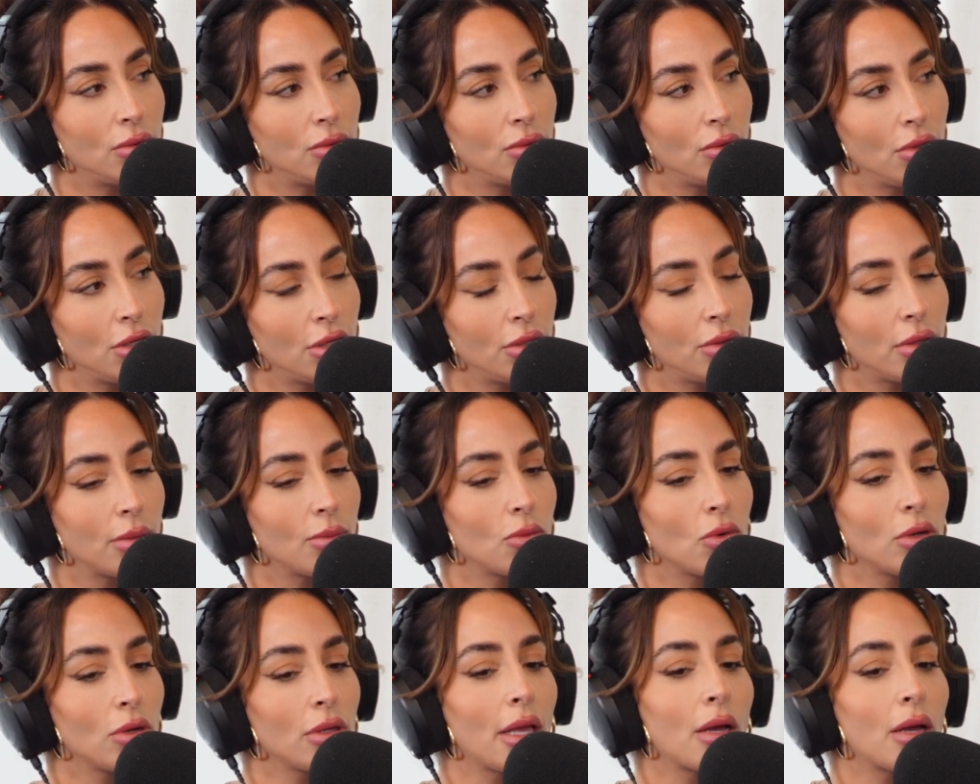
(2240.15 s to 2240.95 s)
you're doing more
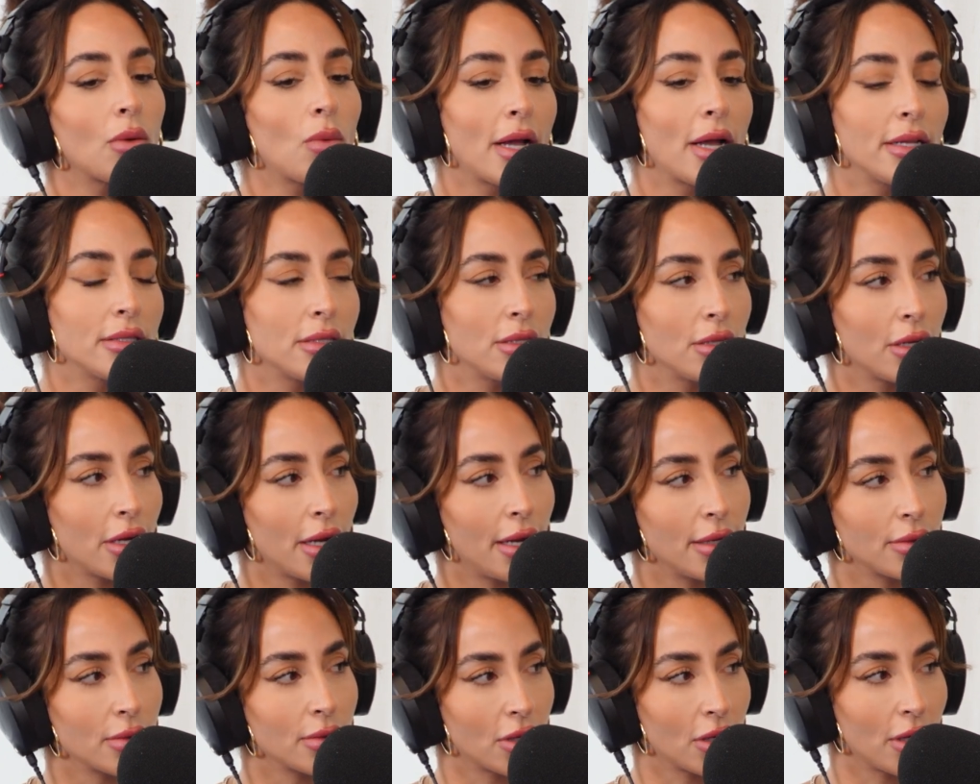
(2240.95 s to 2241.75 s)
like whites and grays
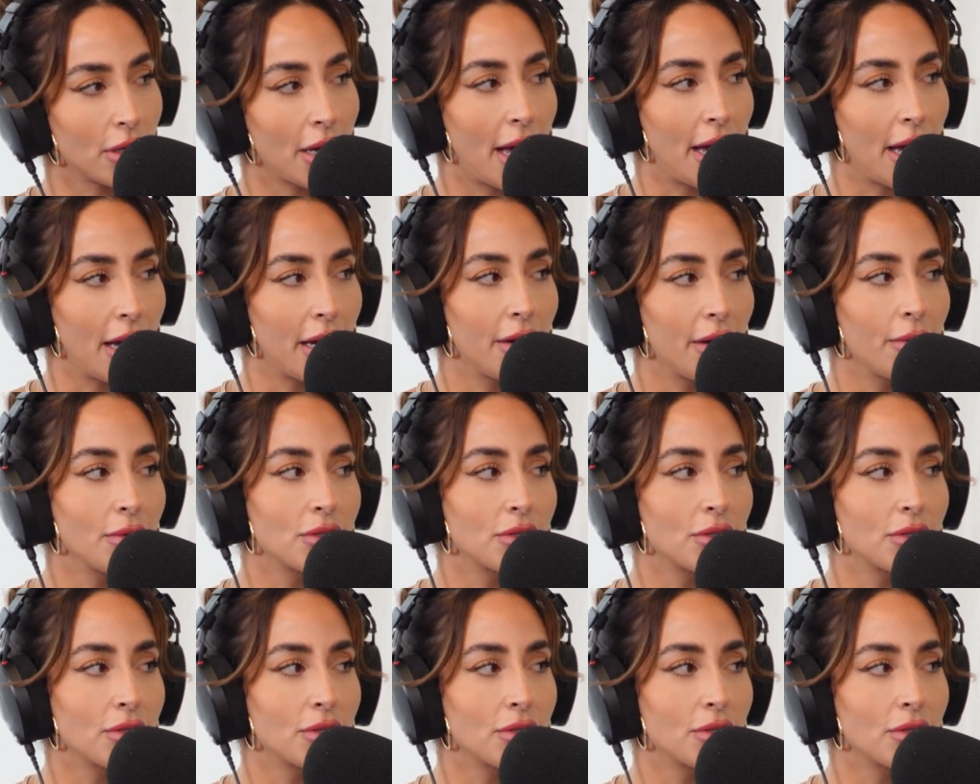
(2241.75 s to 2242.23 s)
with your hair, which